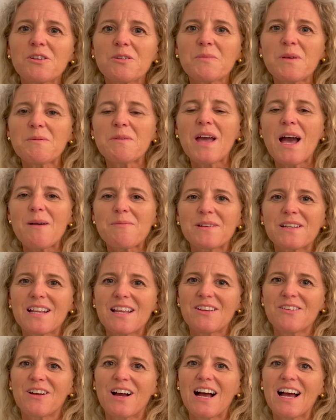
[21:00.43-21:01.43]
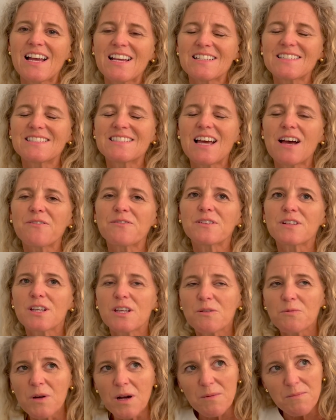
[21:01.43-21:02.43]
what made me happy today, you guys.
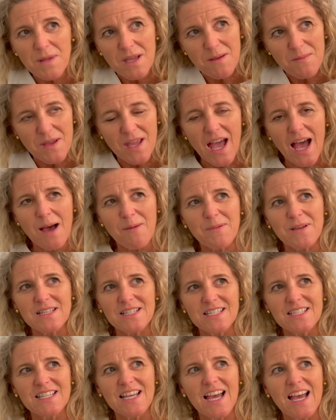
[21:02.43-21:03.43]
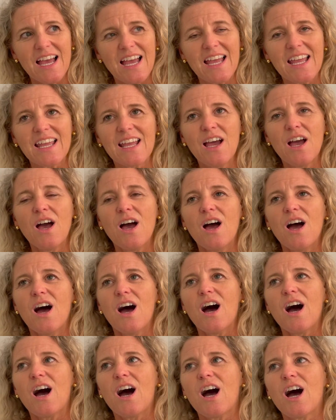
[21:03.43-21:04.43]
Definitely what made me happy today.
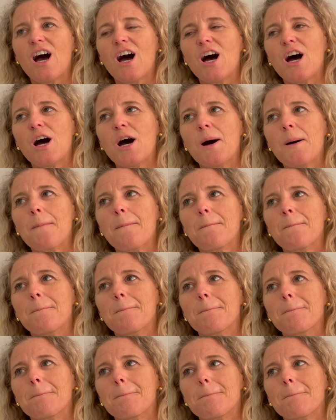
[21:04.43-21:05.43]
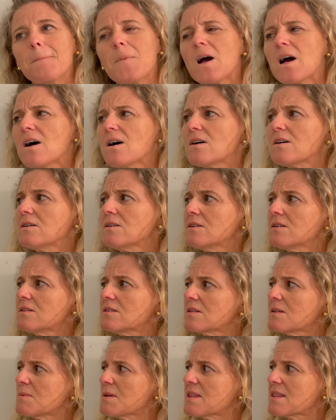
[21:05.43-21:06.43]
Um. Well,
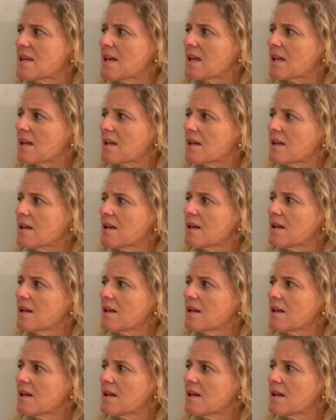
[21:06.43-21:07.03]
let me think.